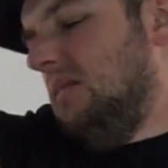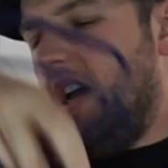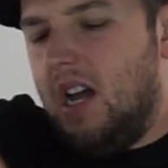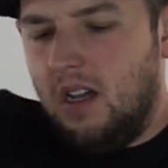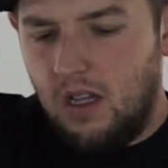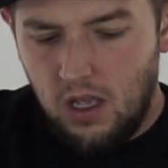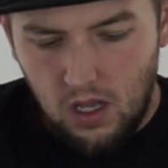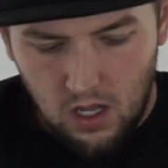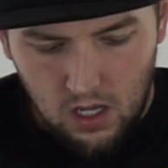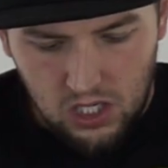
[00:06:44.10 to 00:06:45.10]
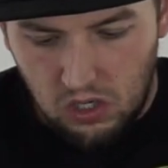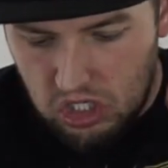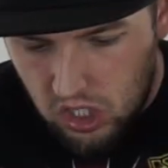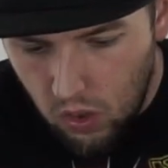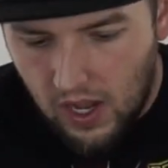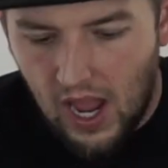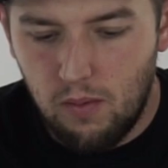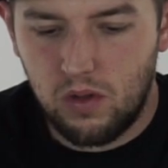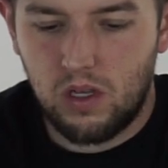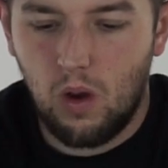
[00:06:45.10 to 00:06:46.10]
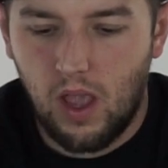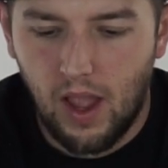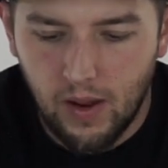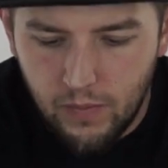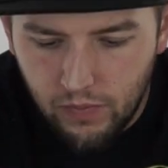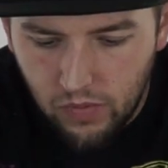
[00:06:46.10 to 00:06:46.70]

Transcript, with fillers: Ah. So it's two cables. Okay.